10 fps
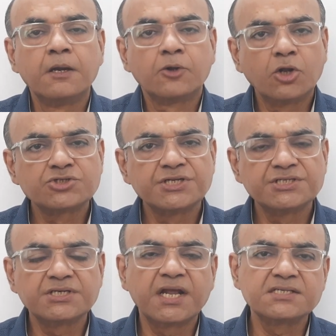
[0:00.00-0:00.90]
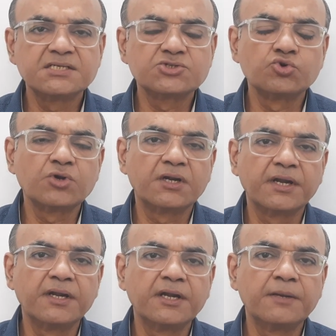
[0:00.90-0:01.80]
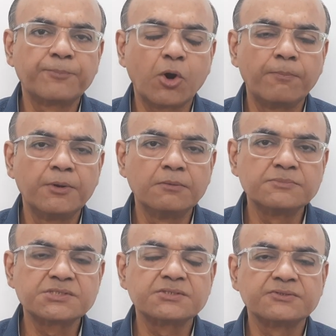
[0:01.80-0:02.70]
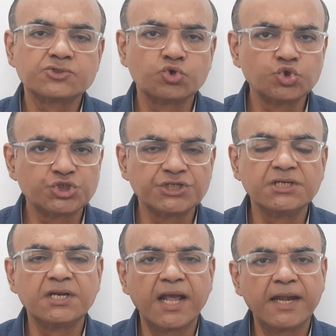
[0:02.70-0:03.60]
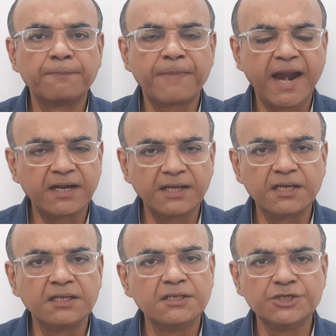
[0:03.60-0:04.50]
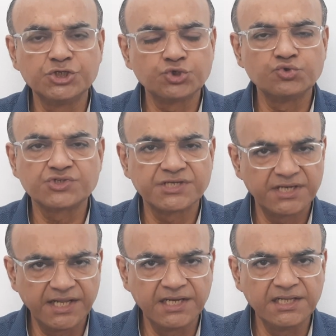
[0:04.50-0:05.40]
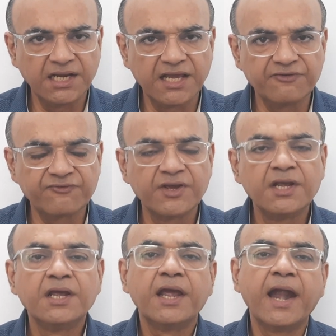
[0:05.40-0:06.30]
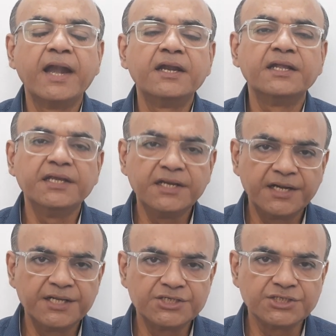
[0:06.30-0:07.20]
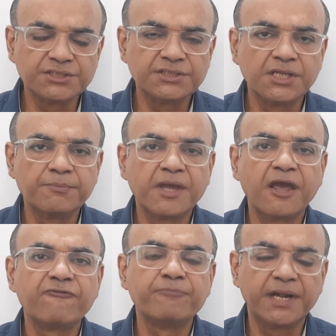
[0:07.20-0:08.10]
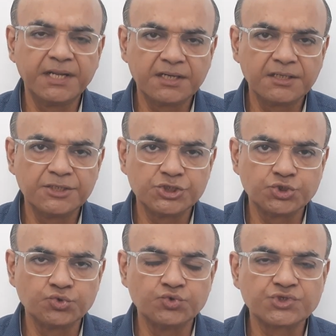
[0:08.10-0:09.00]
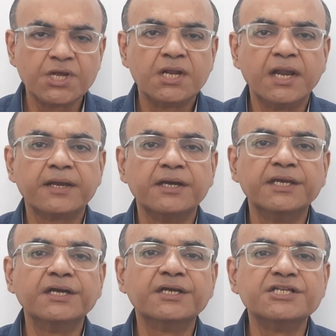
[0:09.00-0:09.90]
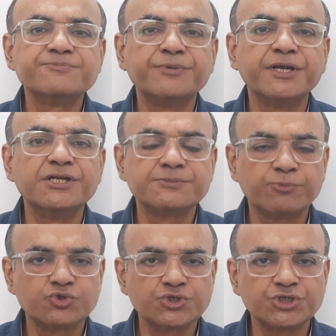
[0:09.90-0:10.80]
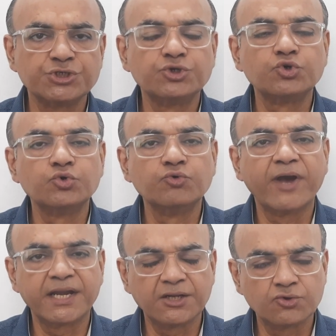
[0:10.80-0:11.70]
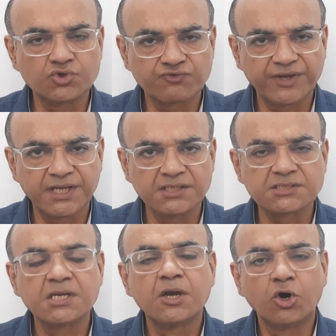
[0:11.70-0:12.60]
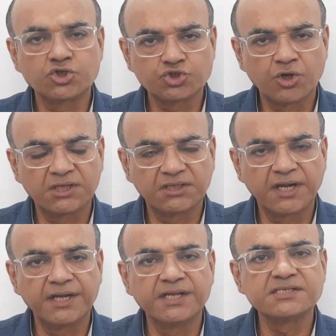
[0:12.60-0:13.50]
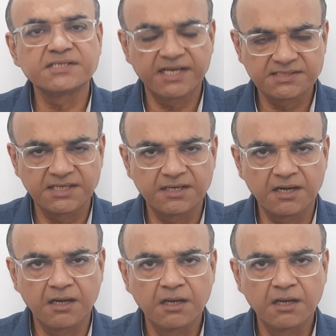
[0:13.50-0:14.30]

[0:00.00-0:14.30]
Tall stature has its own attendant problems, social and practical issues in daily life. And in addition, they may have medical issues like an increased predisposition to varicose veins, osteoarthritis, etc.